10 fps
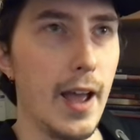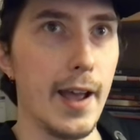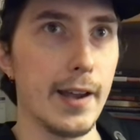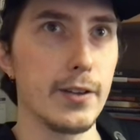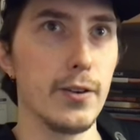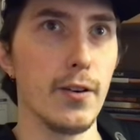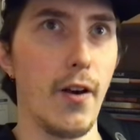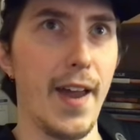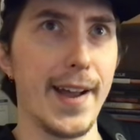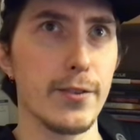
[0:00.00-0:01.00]
actor
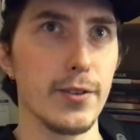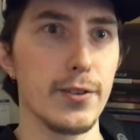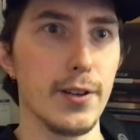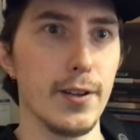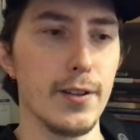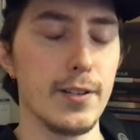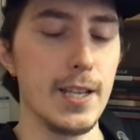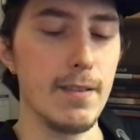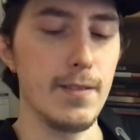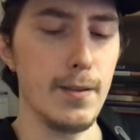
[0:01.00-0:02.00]
or actress in a
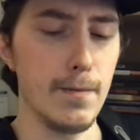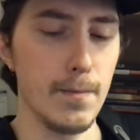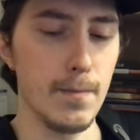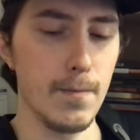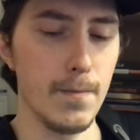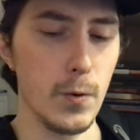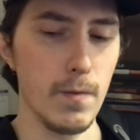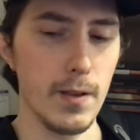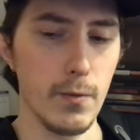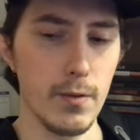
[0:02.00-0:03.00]
TV
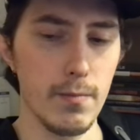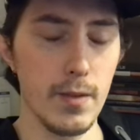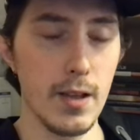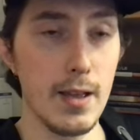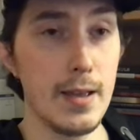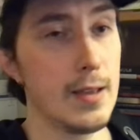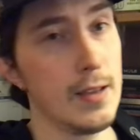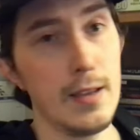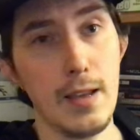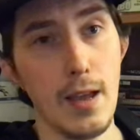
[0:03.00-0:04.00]
movie would
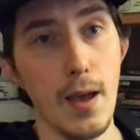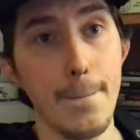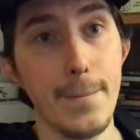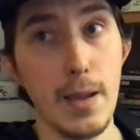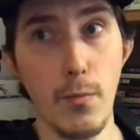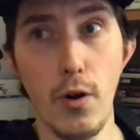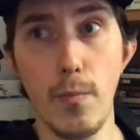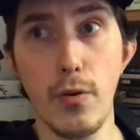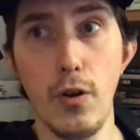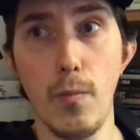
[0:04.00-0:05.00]
uh, be more
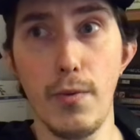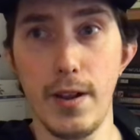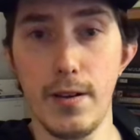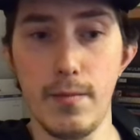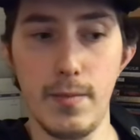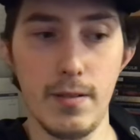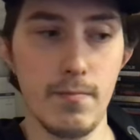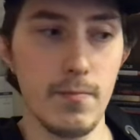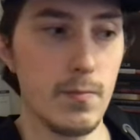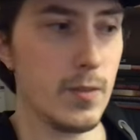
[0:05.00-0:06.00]
appropriate. But
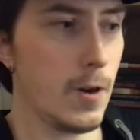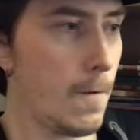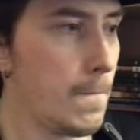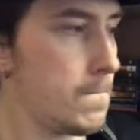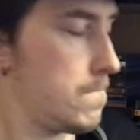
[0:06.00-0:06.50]
you know,